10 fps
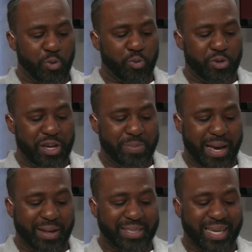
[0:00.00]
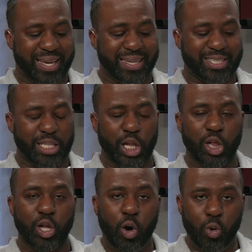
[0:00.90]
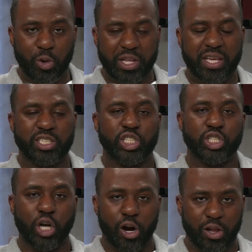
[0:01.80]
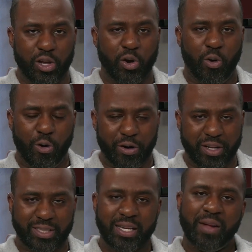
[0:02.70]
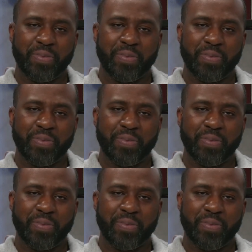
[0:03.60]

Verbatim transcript: rebounds against the lowly Charlotte Hornets.